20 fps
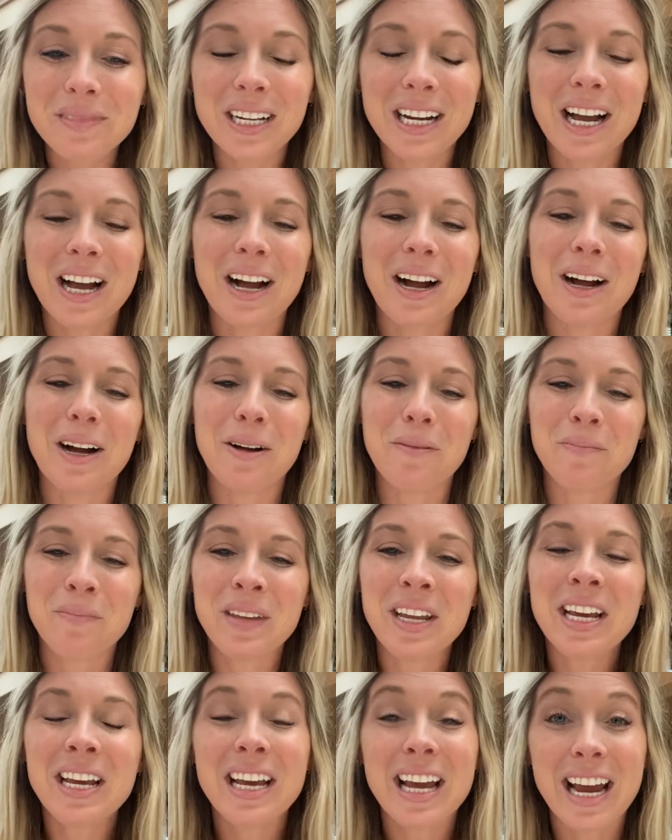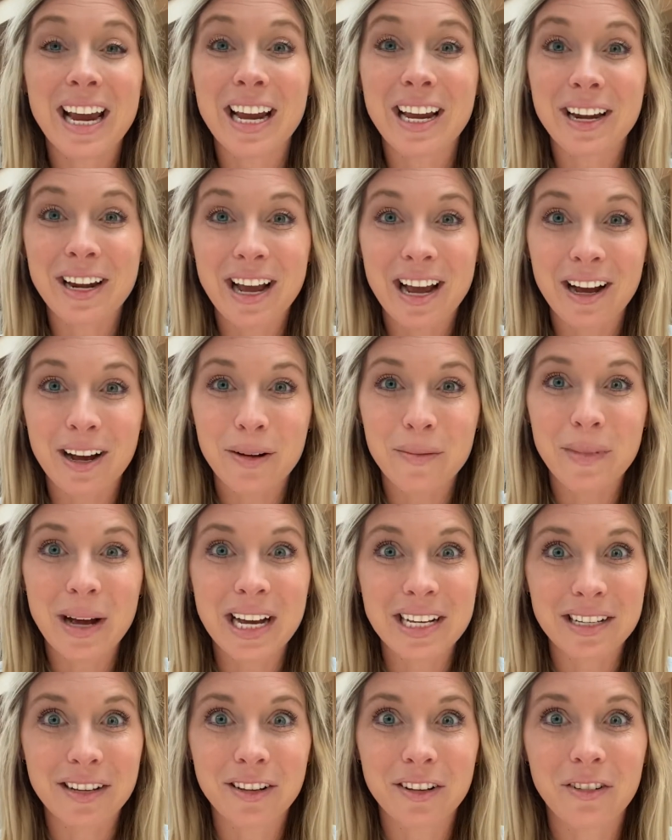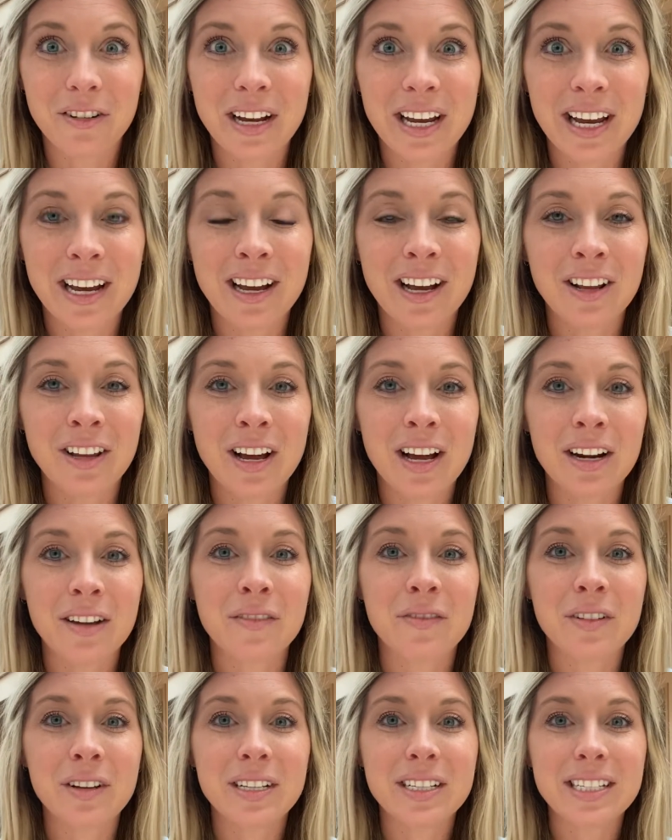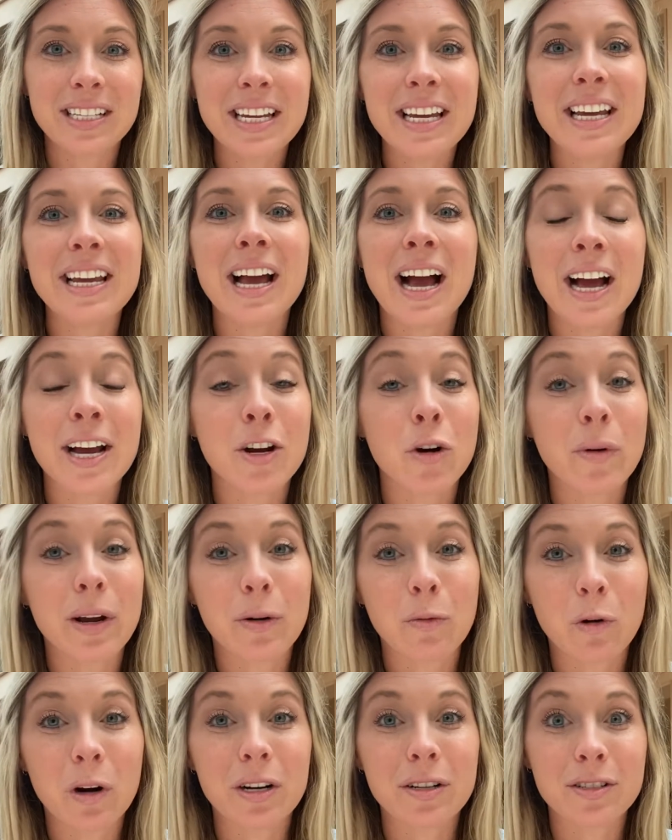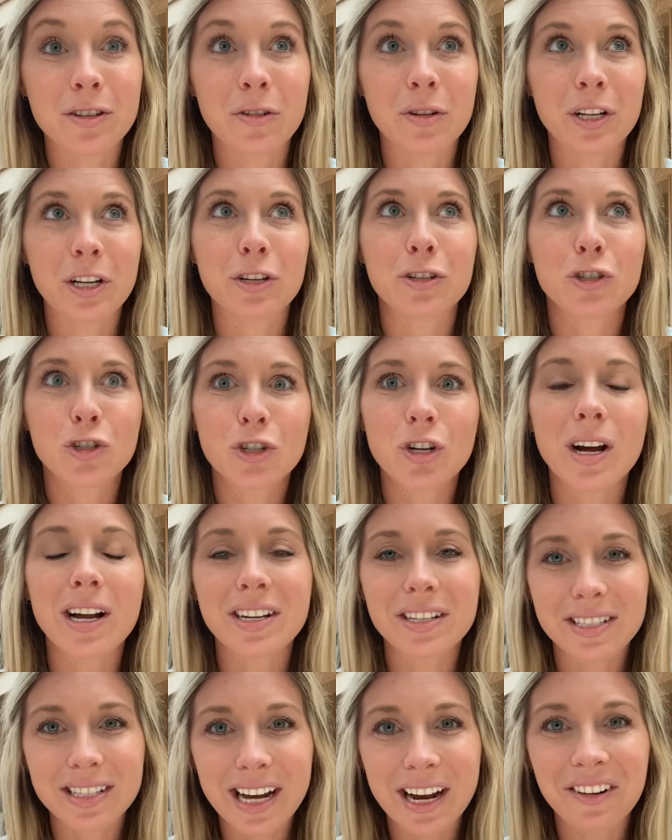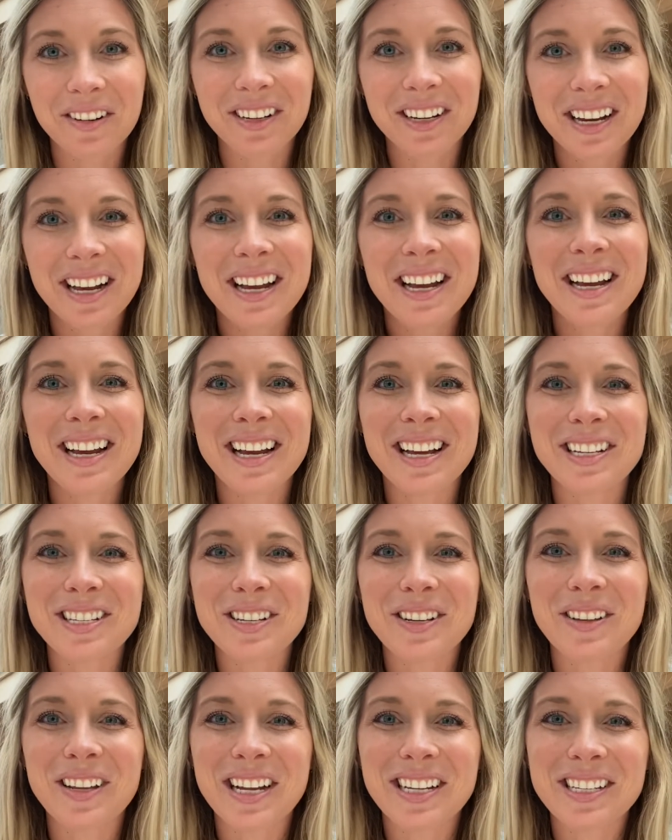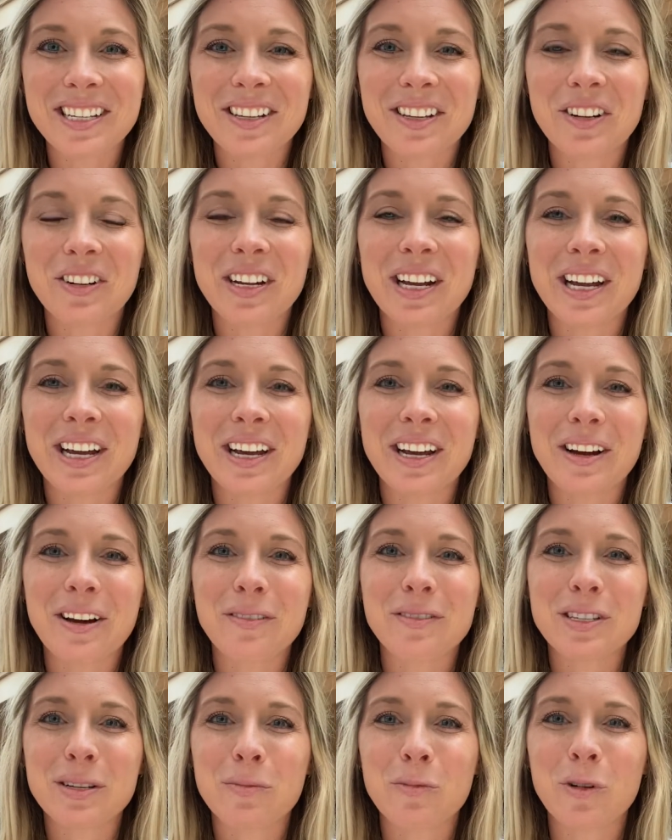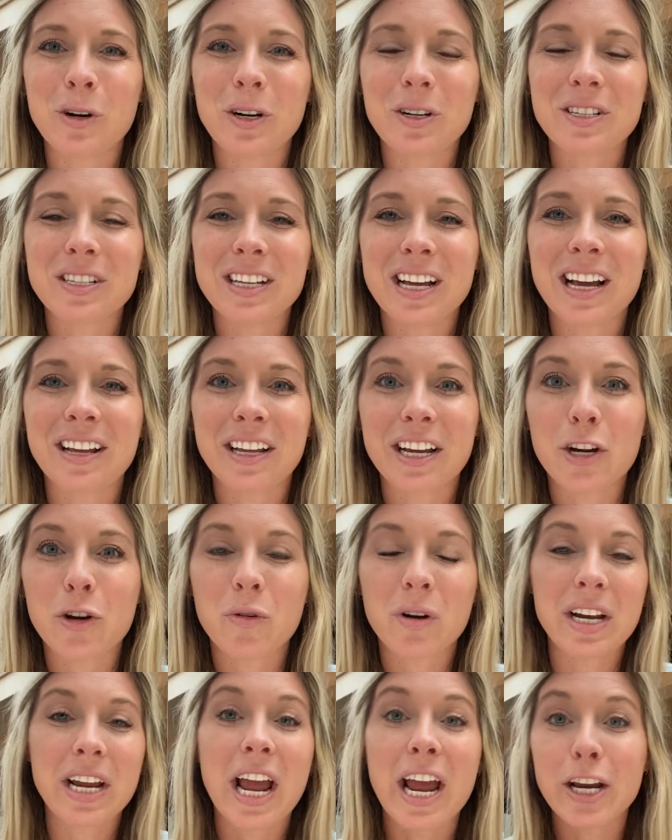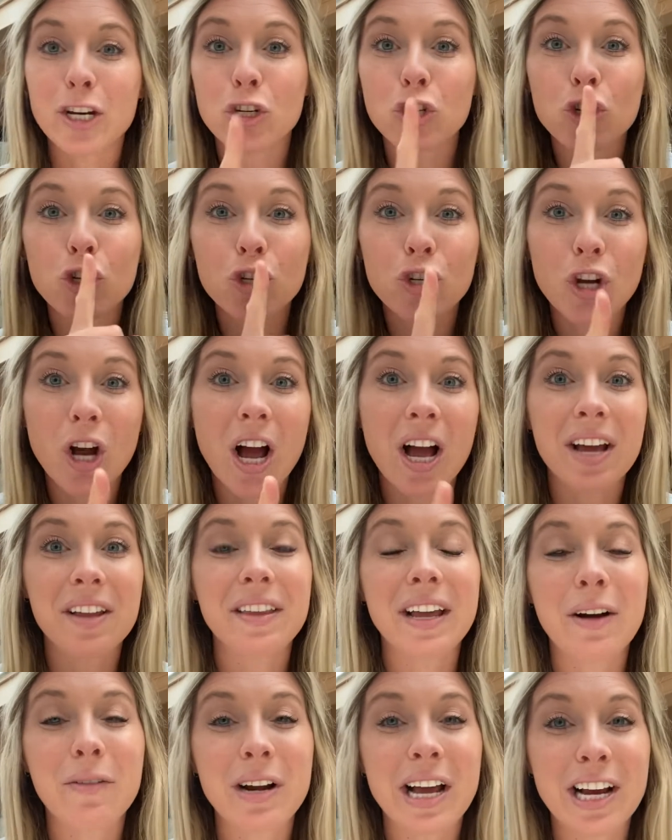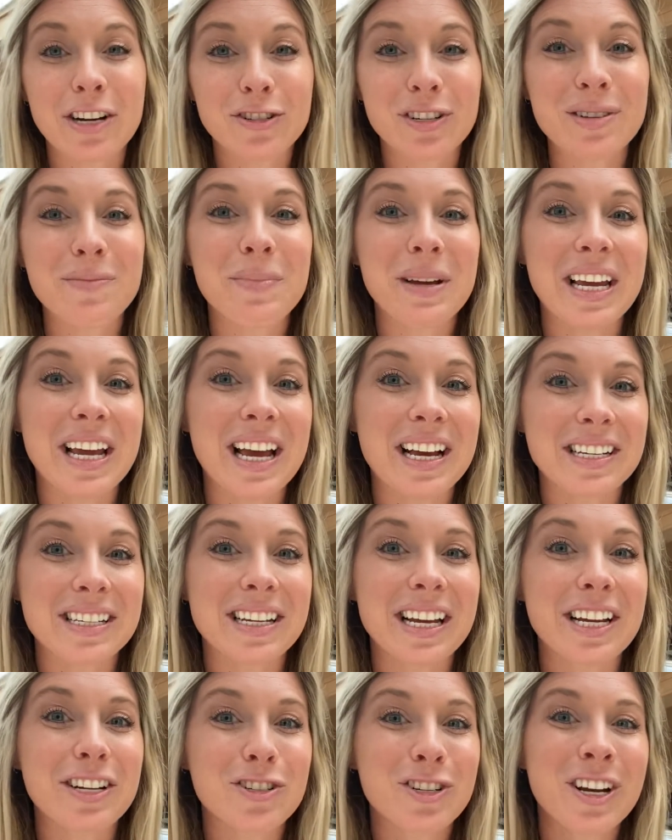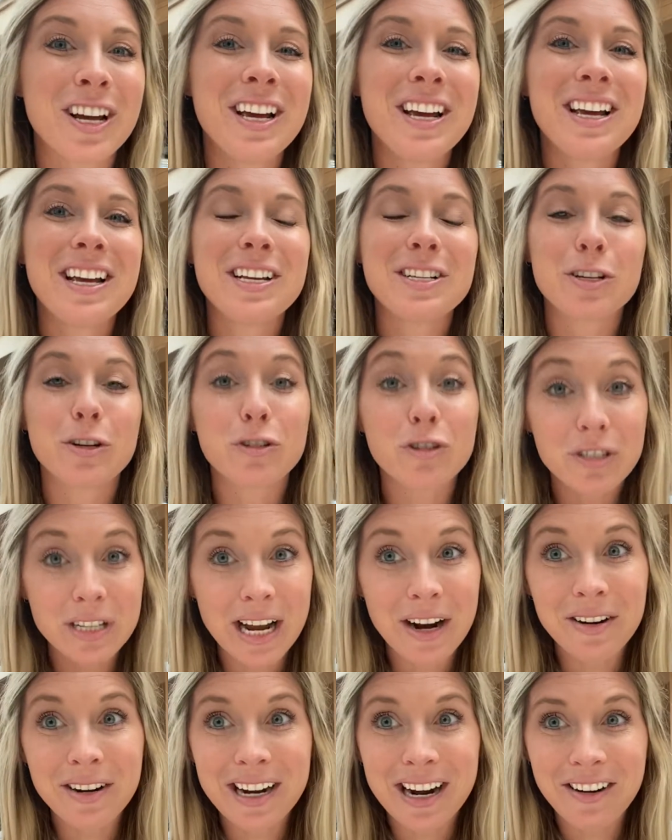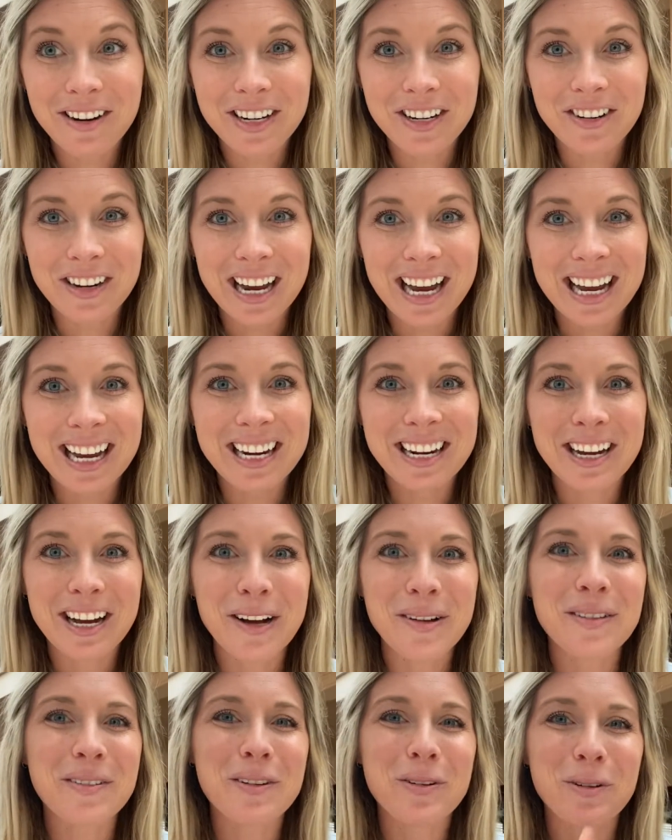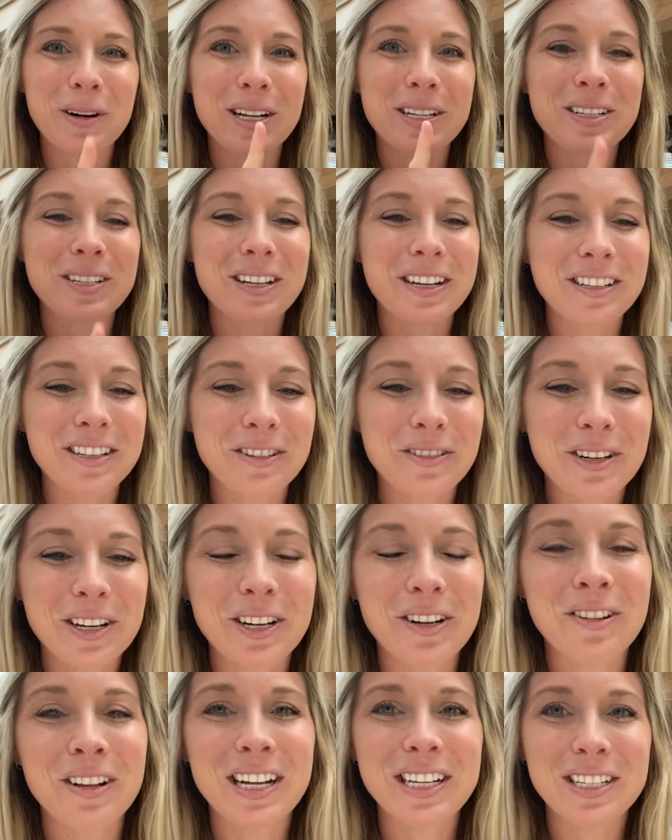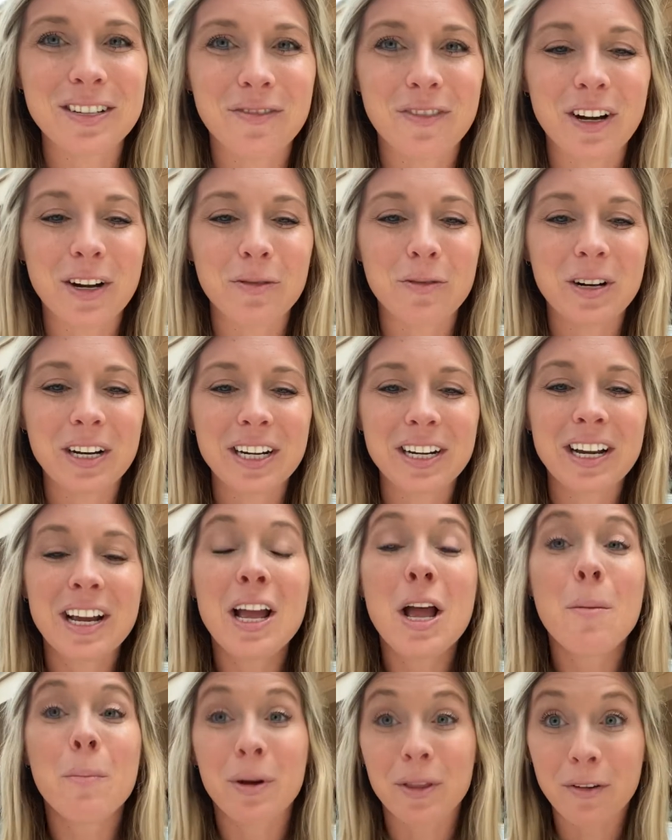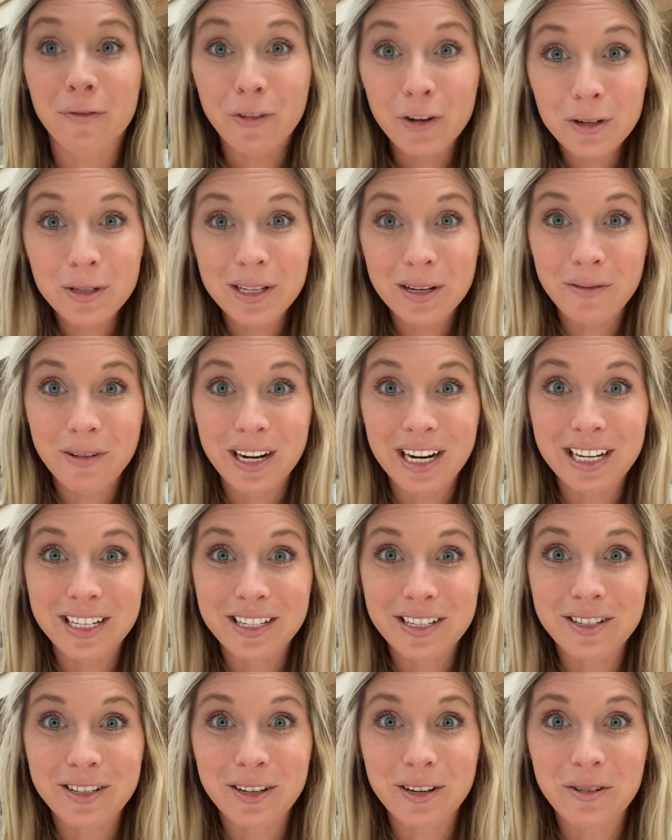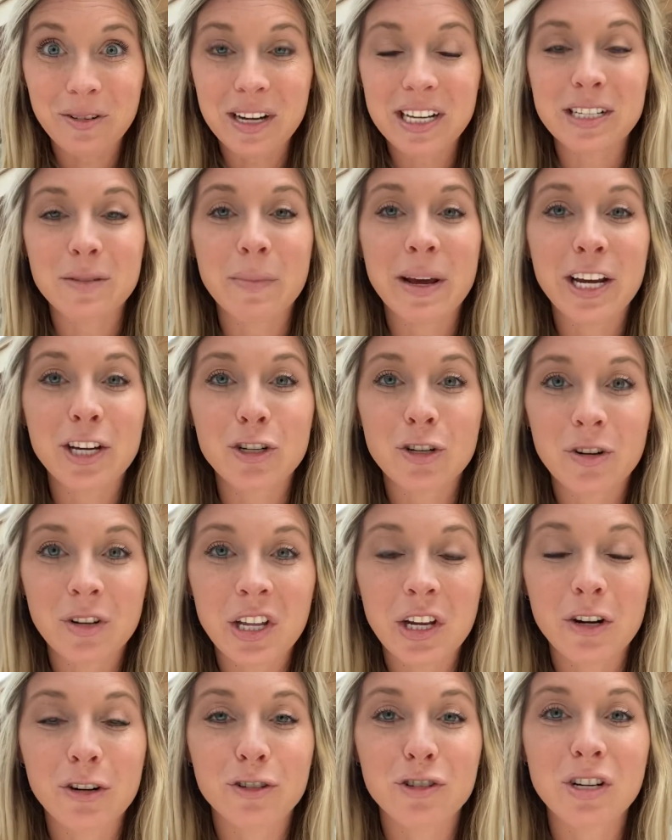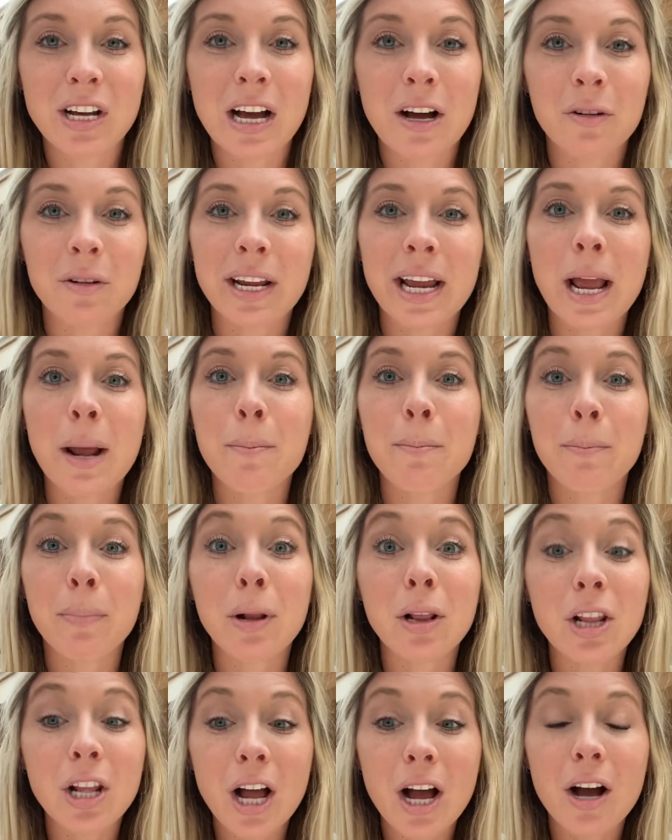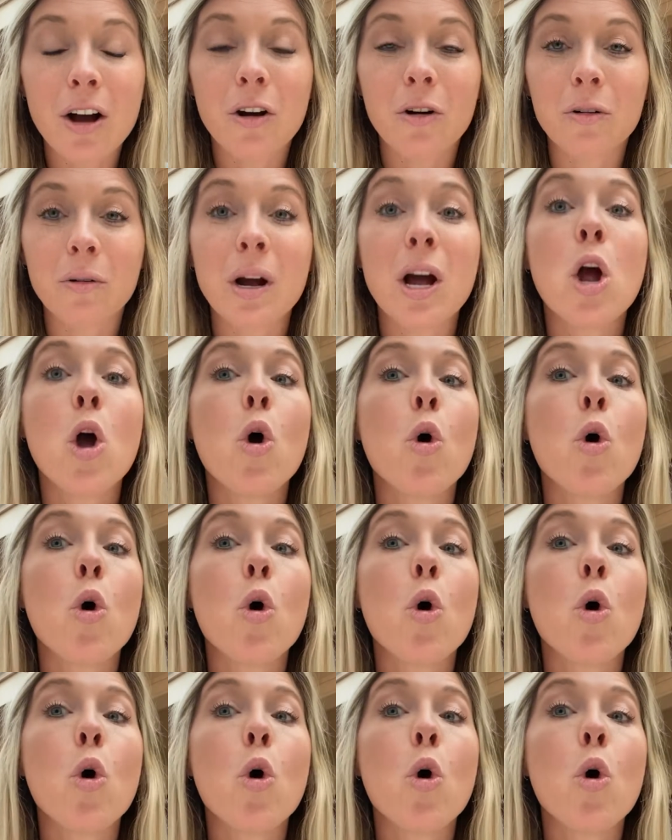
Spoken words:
As a little hint, a lot of T-I-O-N words are the shun sound. And so that's a little hint of some words that like creation, that would actually be SH. So just sound it out in your head. If you want to do that little cue, that's a fun one. But the first thing we need to do is make sure that your child can blow.